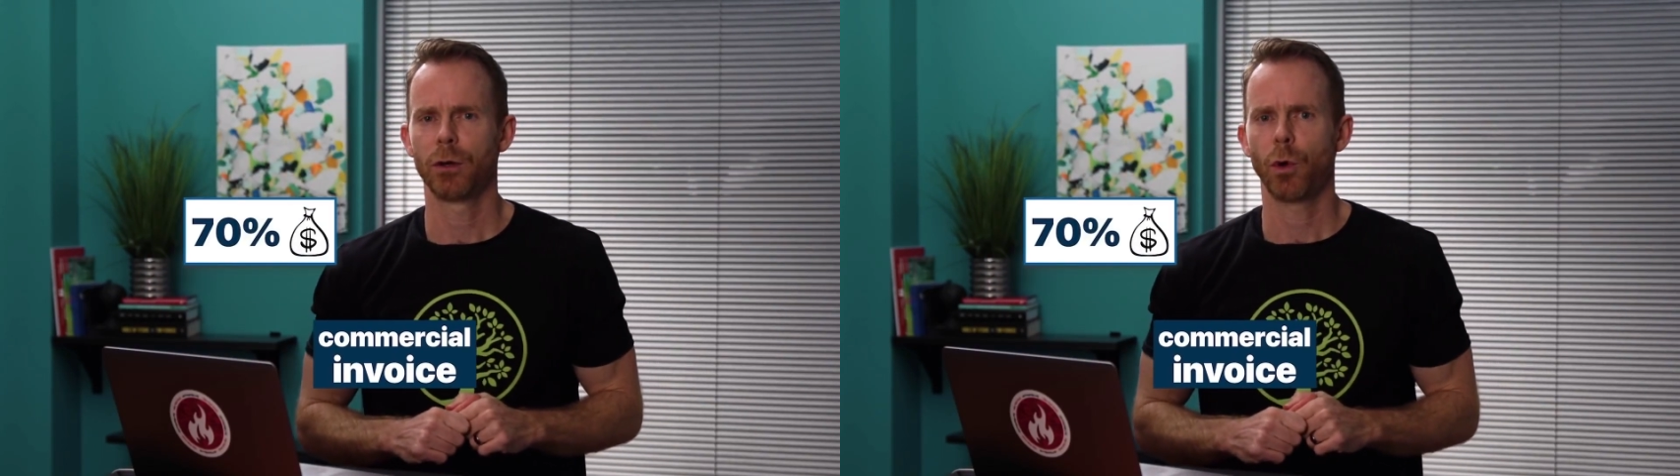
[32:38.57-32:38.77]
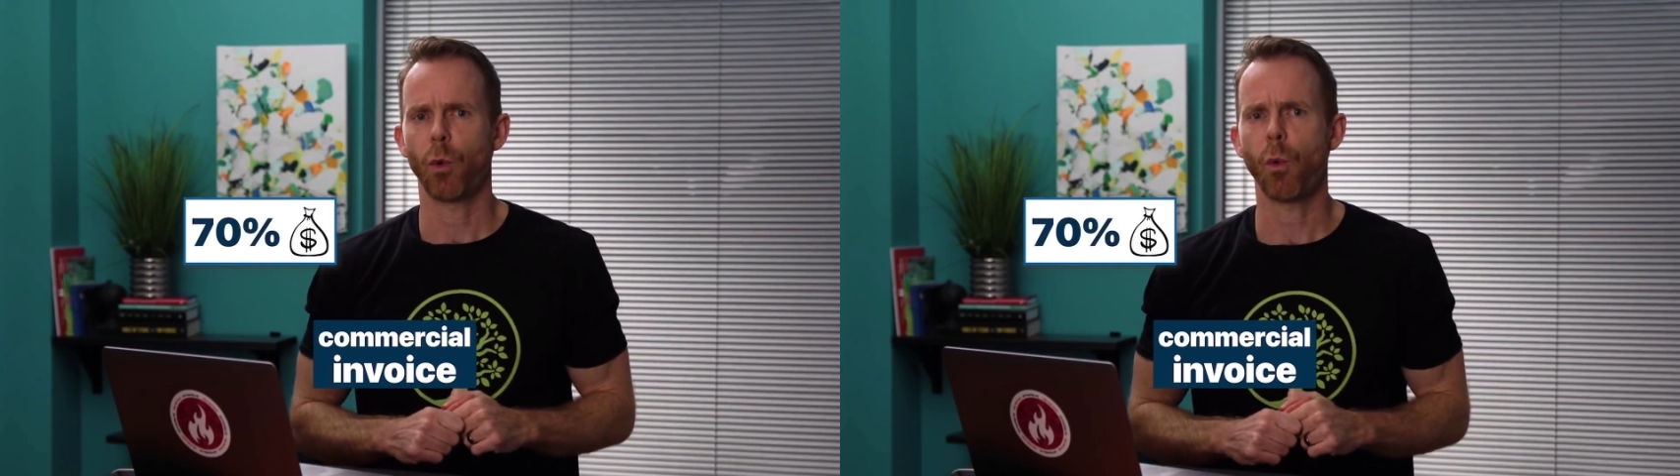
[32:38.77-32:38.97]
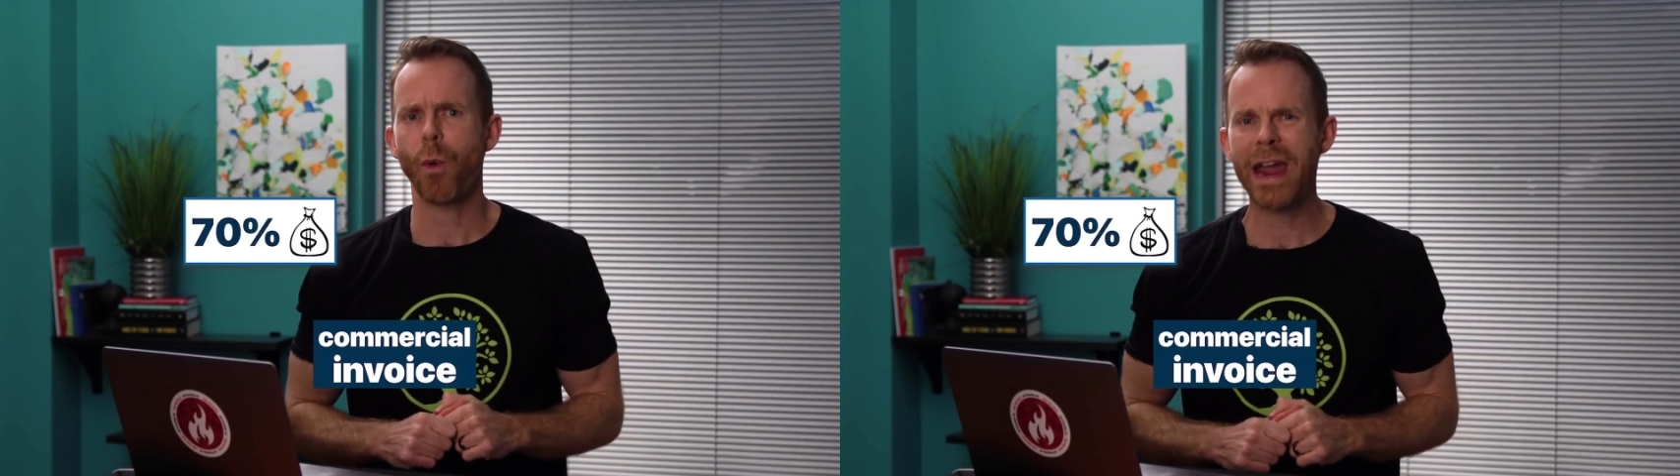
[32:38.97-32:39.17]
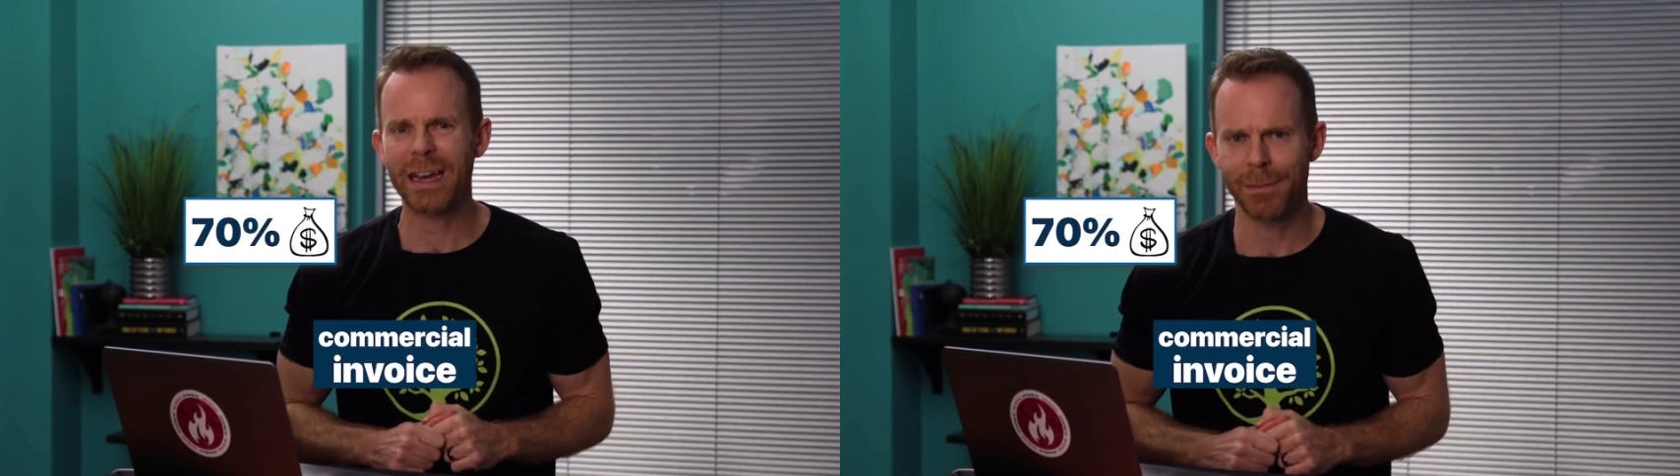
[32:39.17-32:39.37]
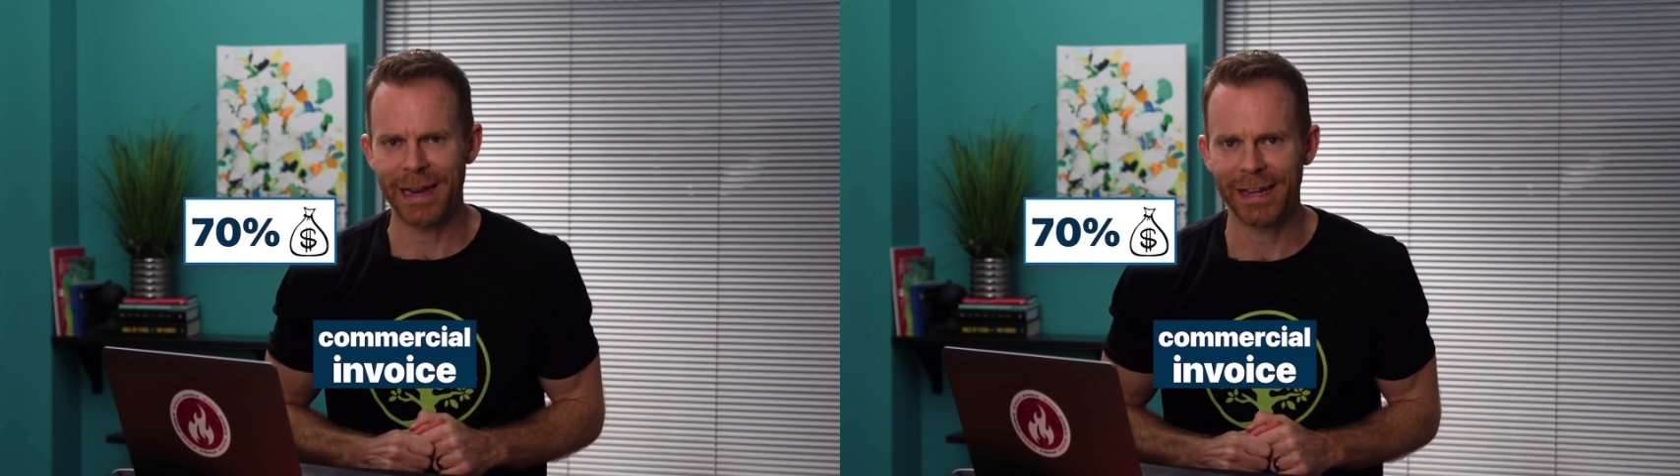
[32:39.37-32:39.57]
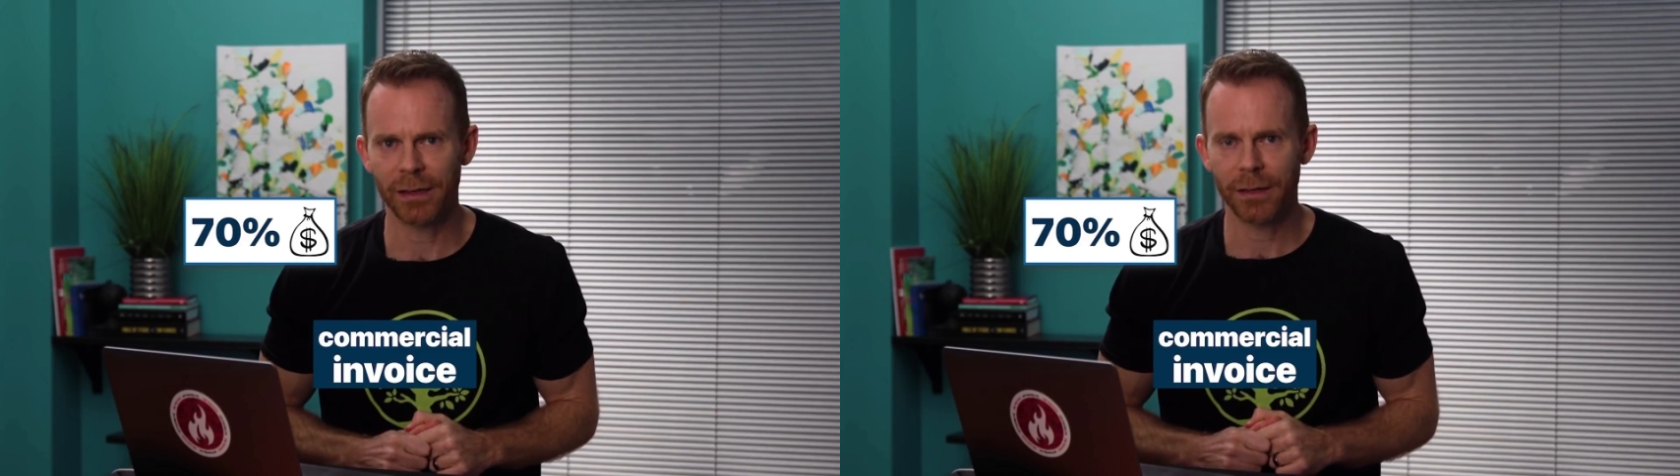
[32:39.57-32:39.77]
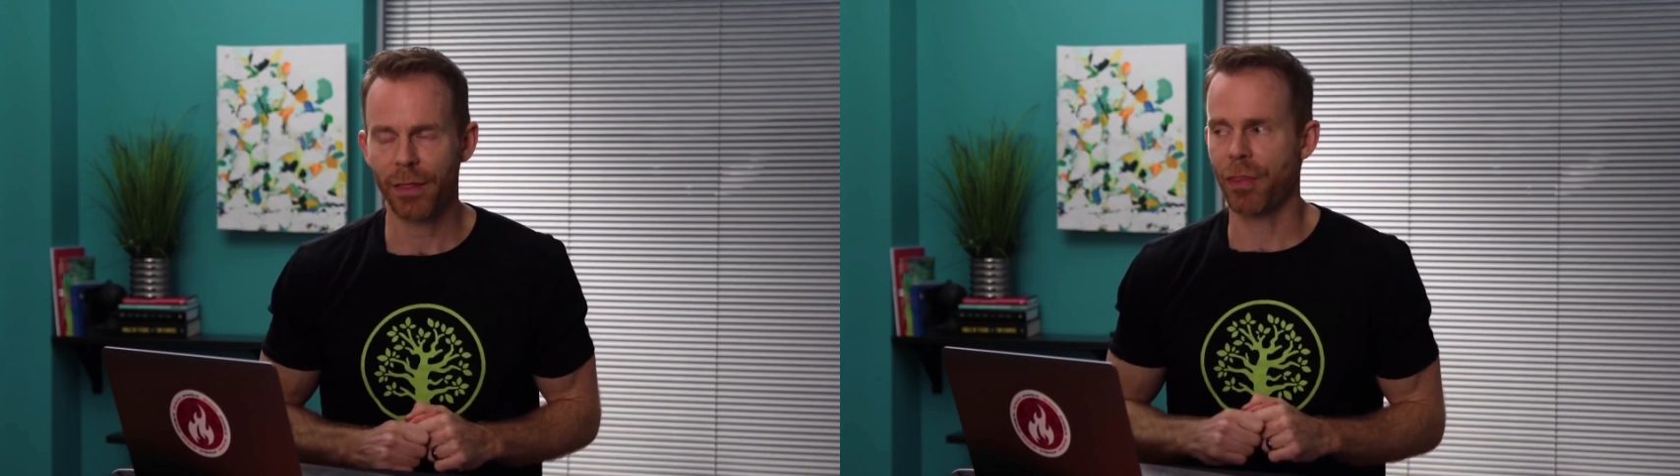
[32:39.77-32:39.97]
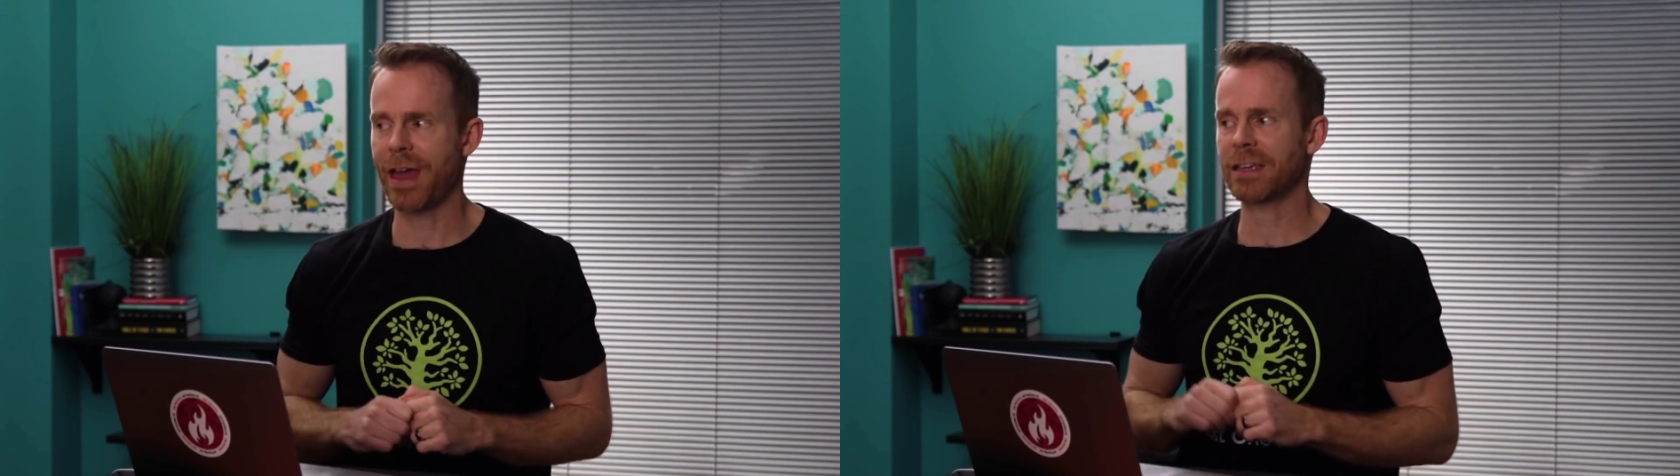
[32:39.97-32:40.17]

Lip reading: Wait a minute. They